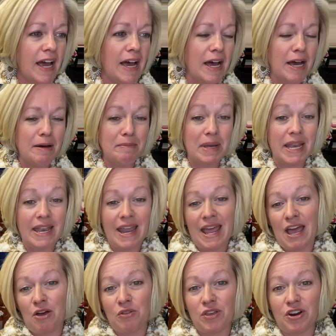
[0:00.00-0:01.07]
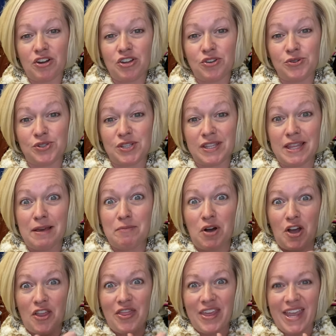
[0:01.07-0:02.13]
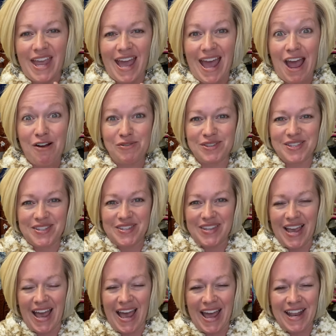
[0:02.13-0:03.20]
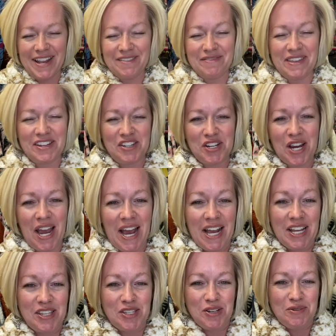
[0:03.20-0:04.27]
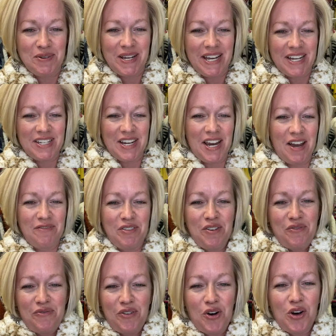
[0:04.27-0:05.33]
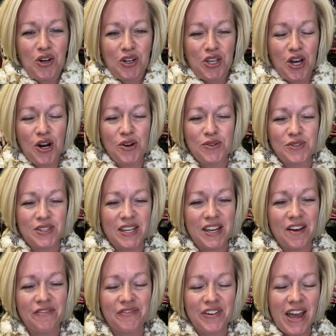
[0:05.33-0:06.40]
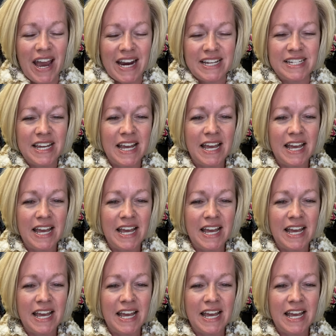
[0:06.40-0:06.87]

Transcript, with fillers: Um, and now they're using them on the outside of the jacket so we get to have the full cozy effect.